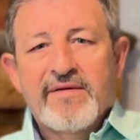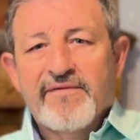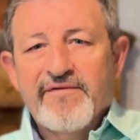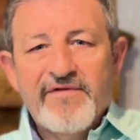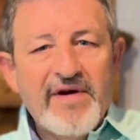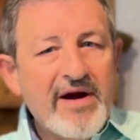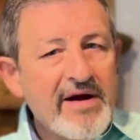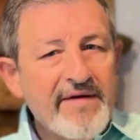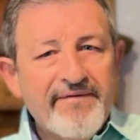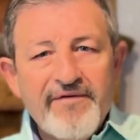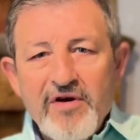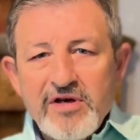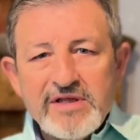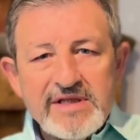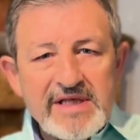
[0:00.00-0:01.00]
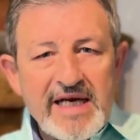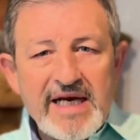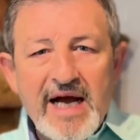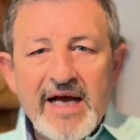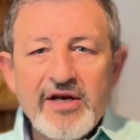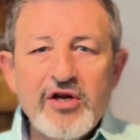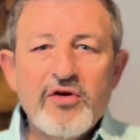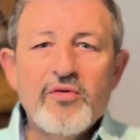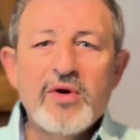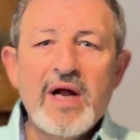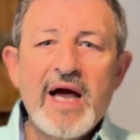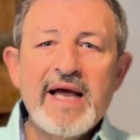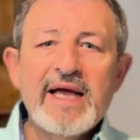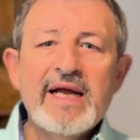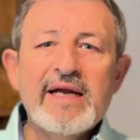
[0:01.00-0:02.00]
very first thing I do when
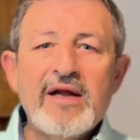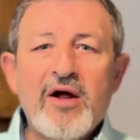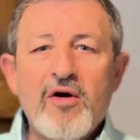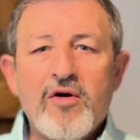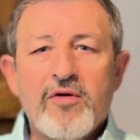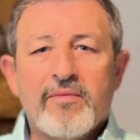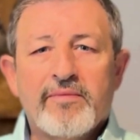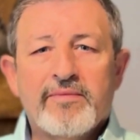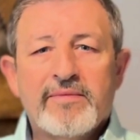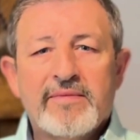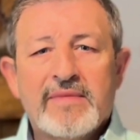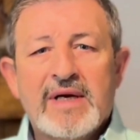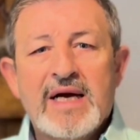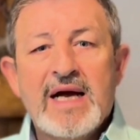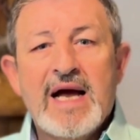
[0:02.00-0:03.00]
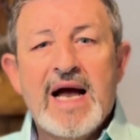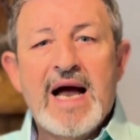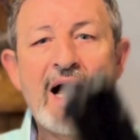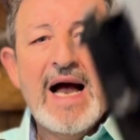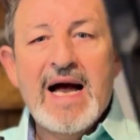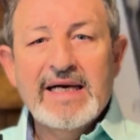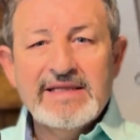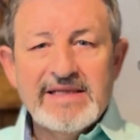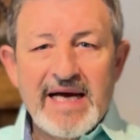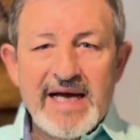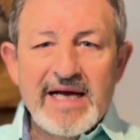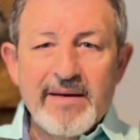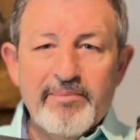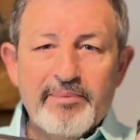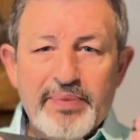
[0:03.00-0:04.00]
I get it home, I
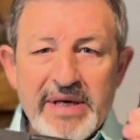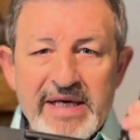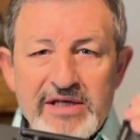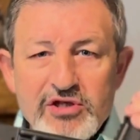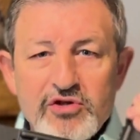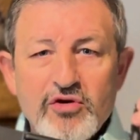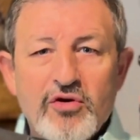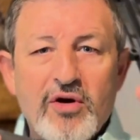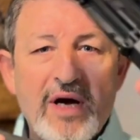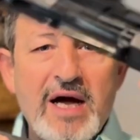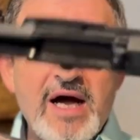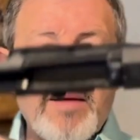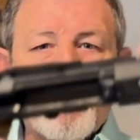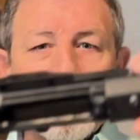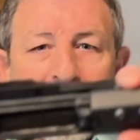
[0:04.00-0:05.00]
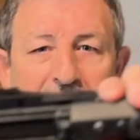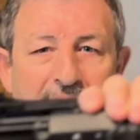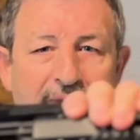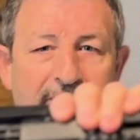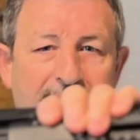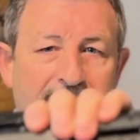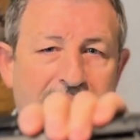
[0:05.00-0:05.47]
take a pistol upper.